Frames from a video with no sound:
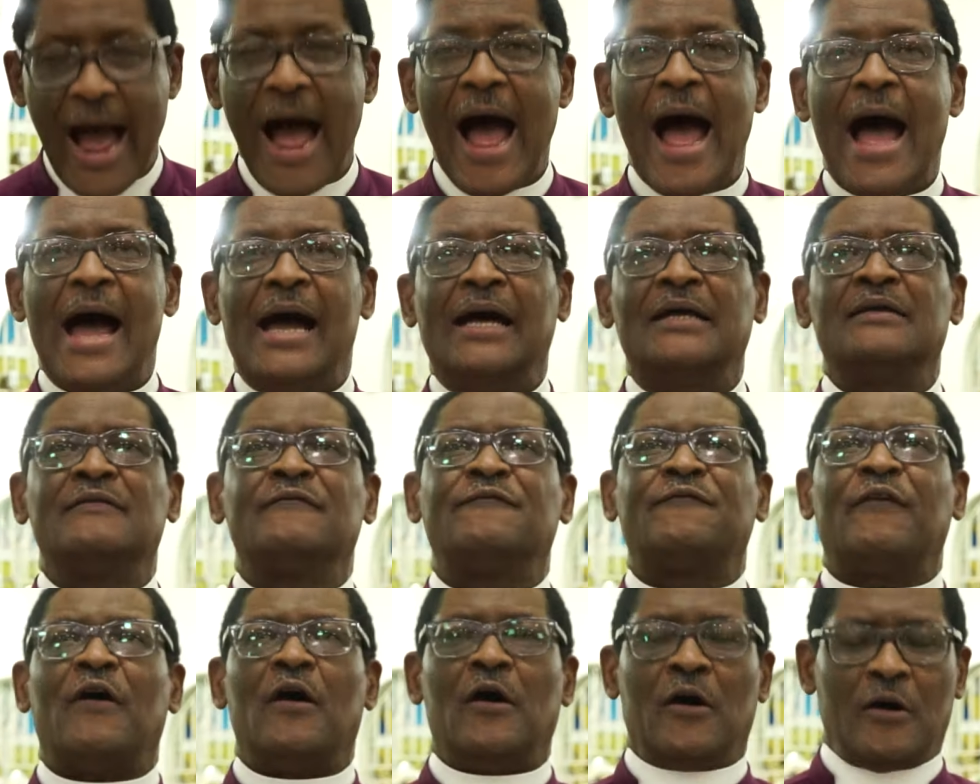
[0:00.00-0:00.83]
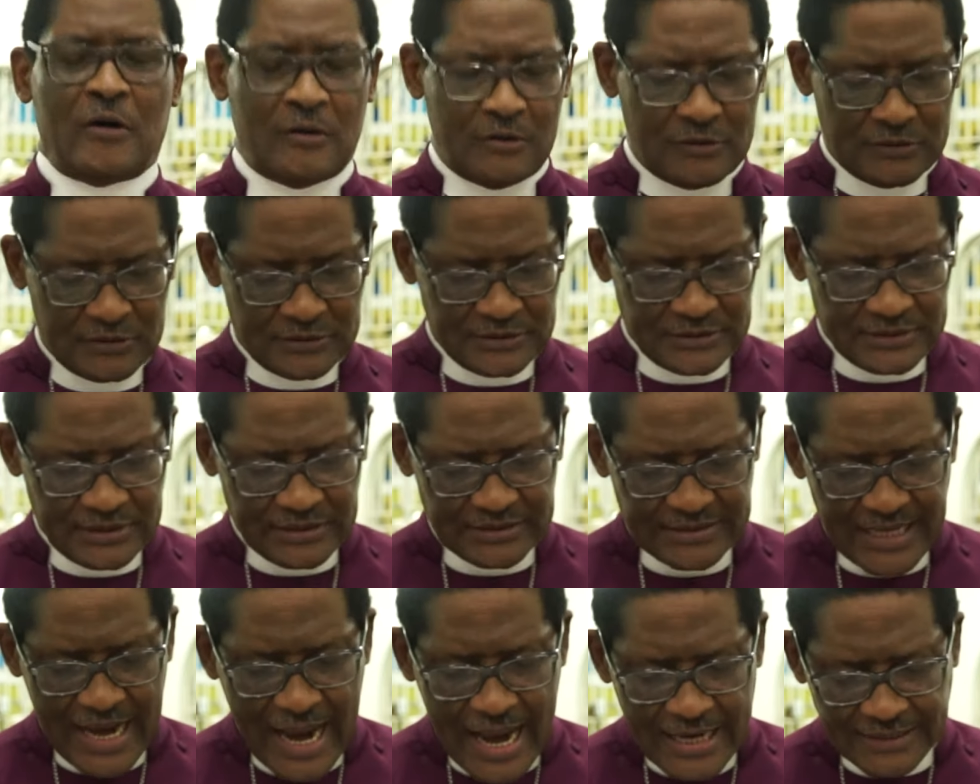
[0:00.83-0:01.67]
And for
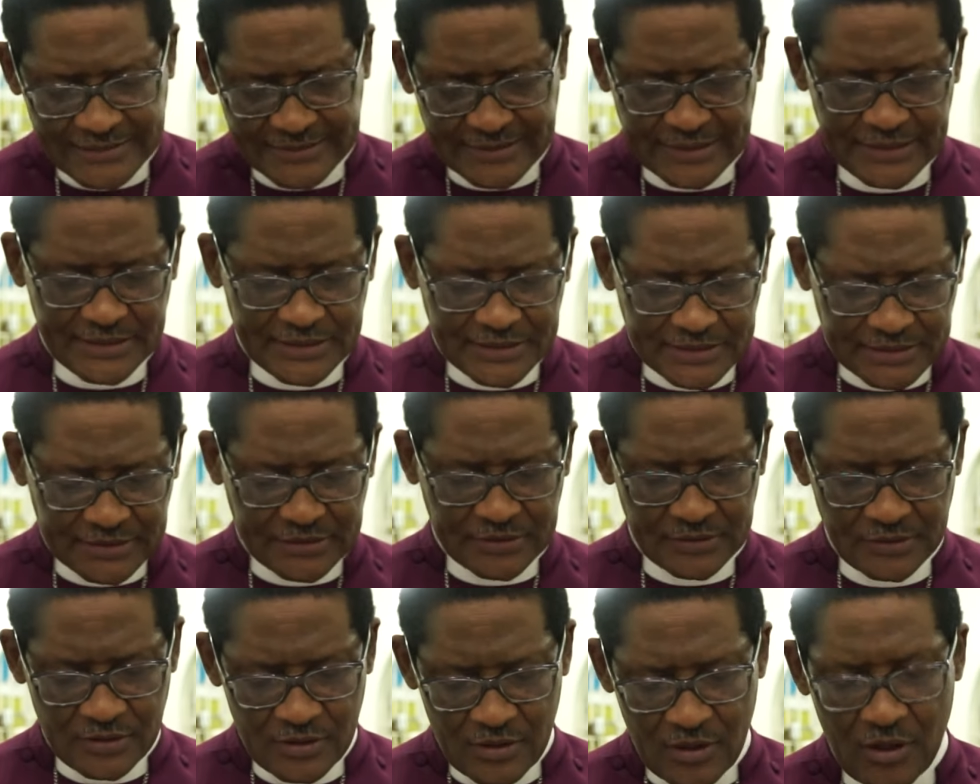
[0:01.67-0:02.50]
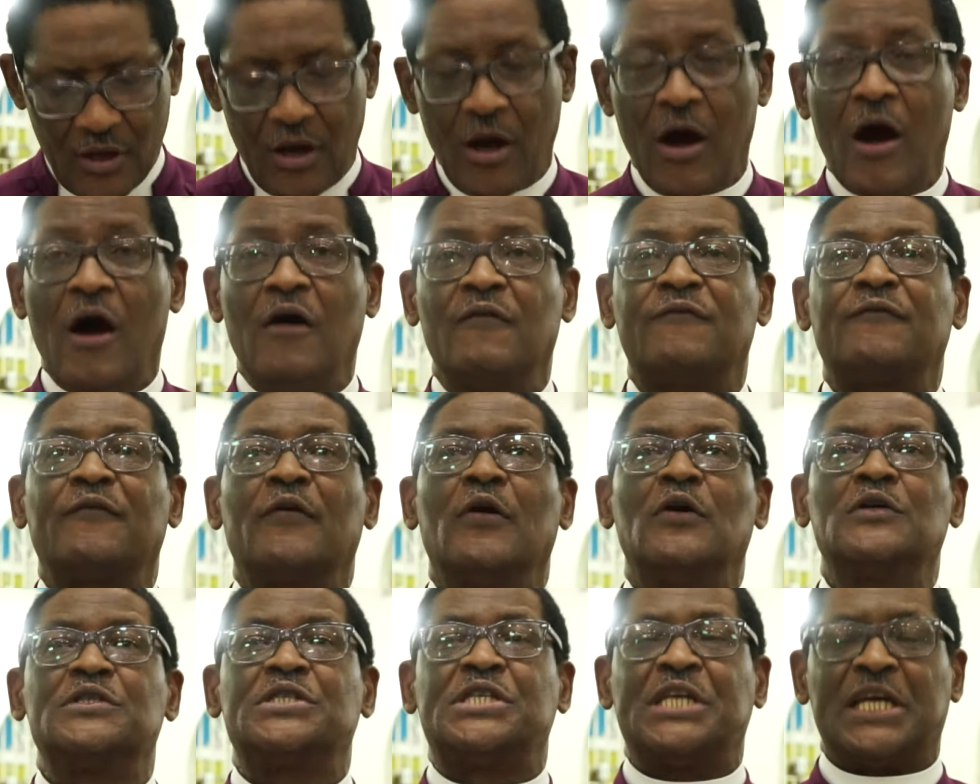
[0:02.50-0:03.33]
the Diocese of
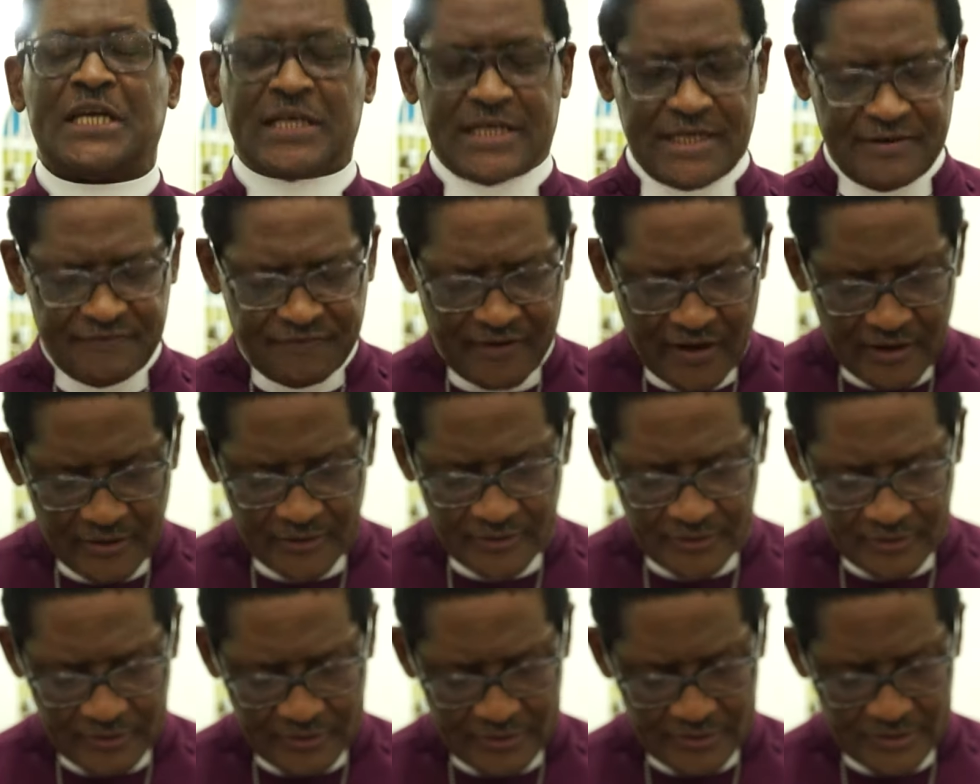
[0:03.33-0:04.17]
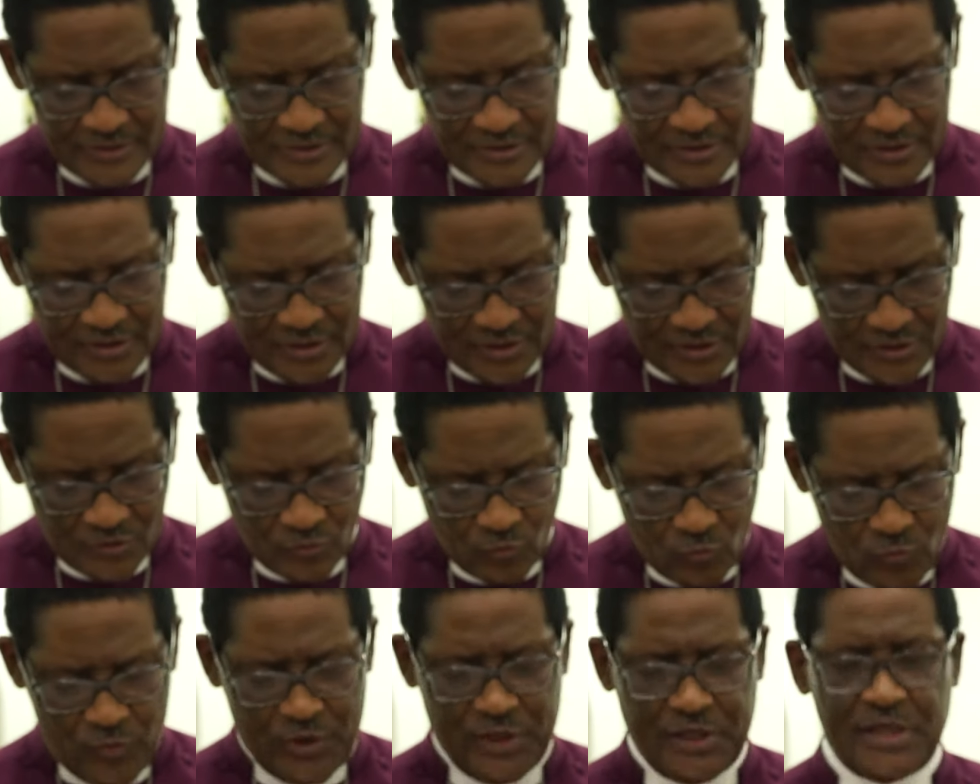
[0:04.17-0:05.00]
Oji River,
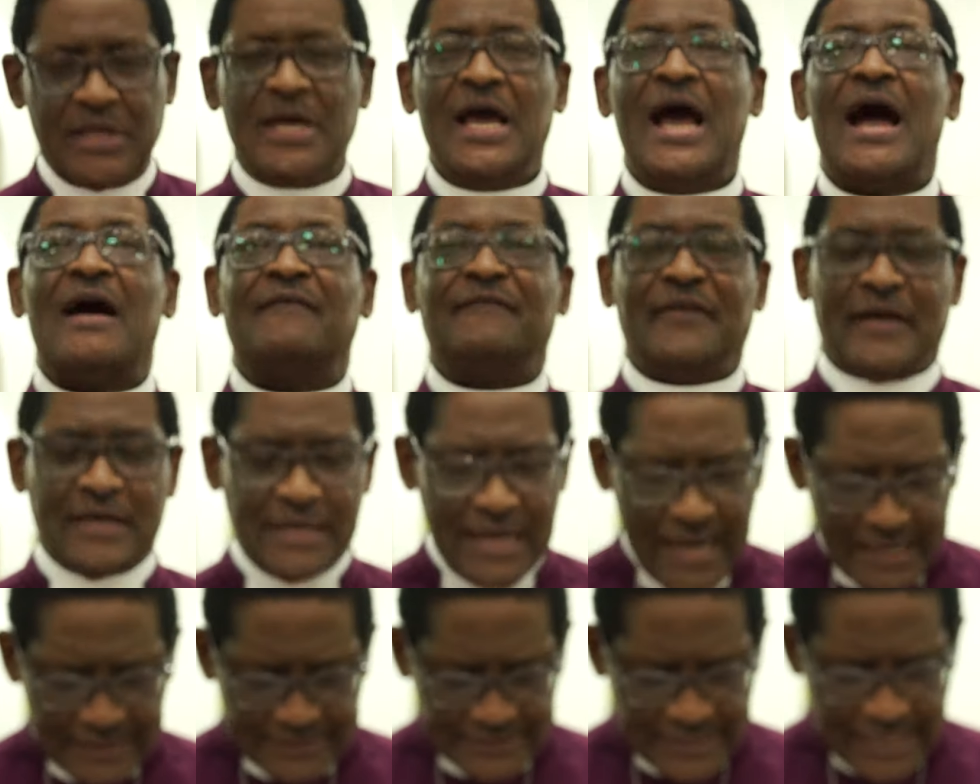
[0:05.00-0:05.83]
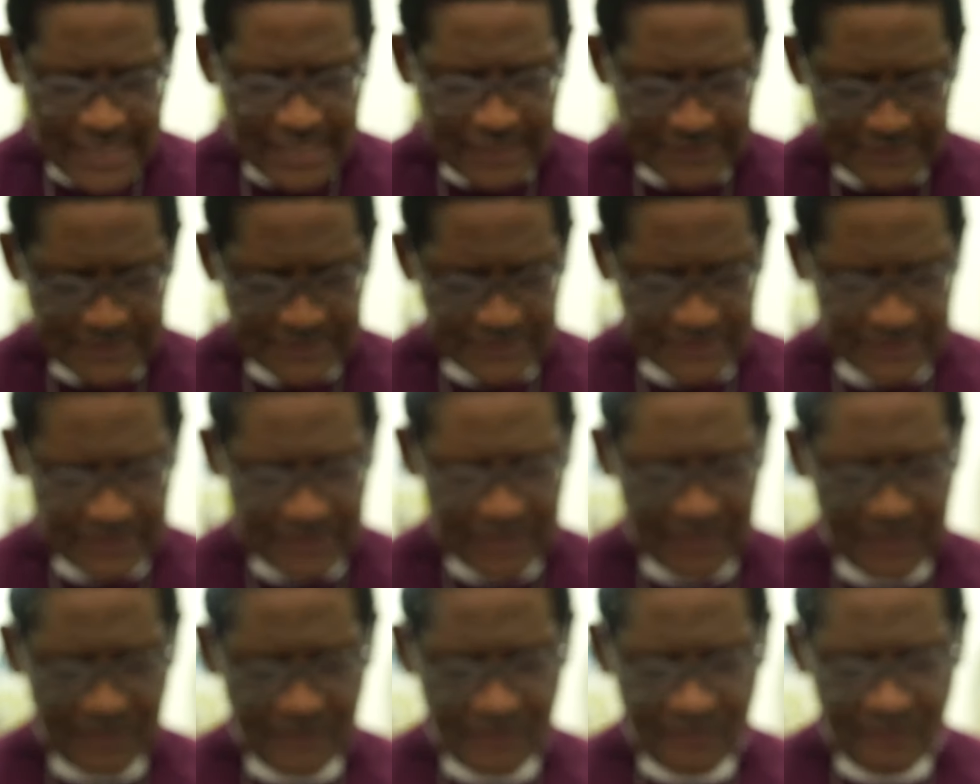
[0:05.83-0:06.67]
we have elected
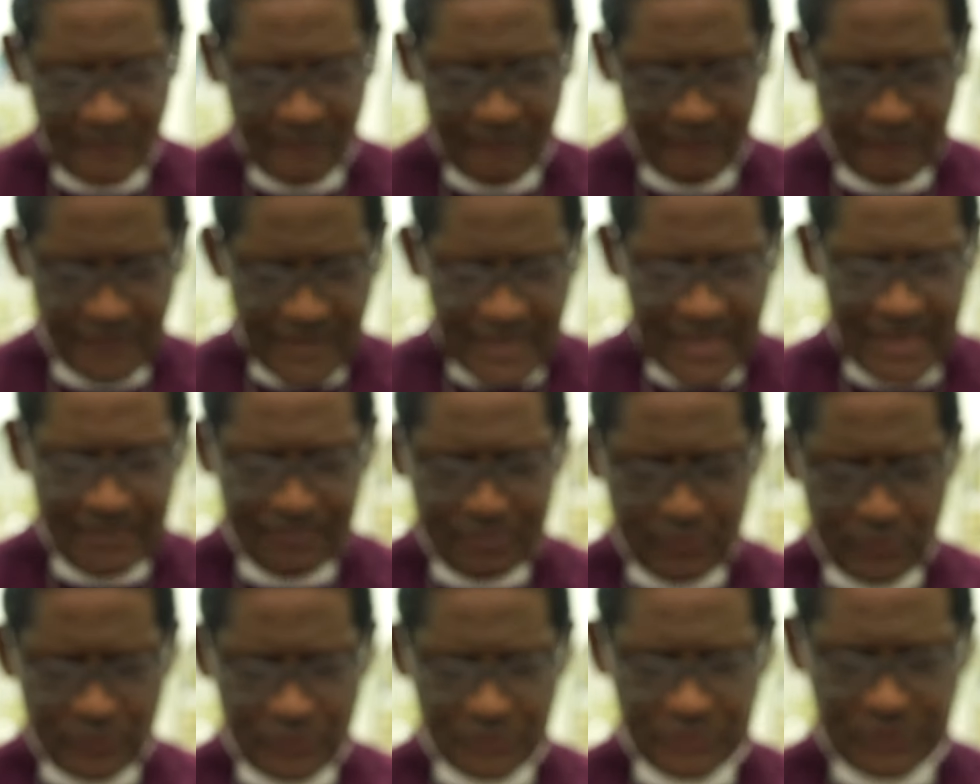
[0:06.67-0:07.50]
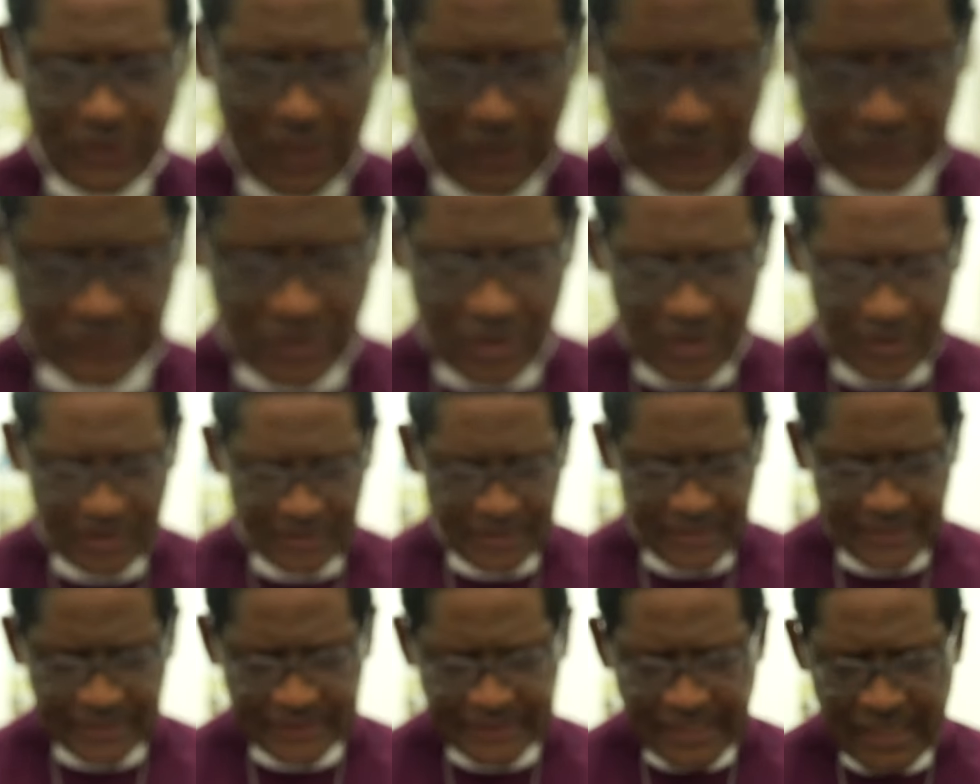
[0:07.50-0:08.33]
Venerable
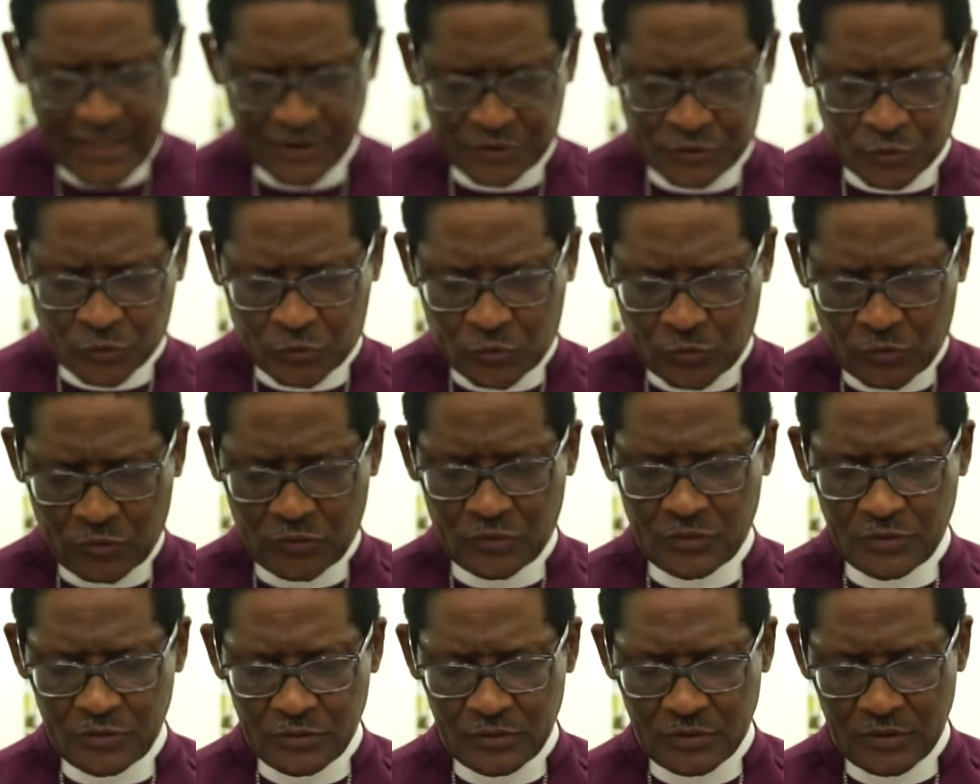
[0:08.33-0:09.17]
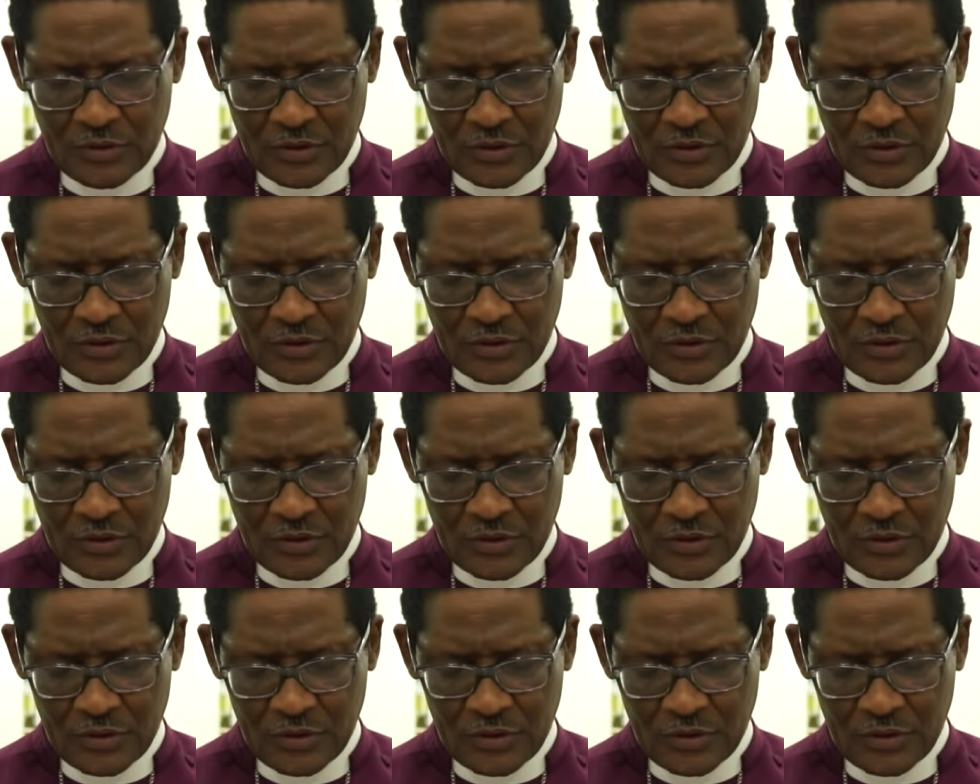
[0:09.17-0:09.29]
Doctor Ikechukwu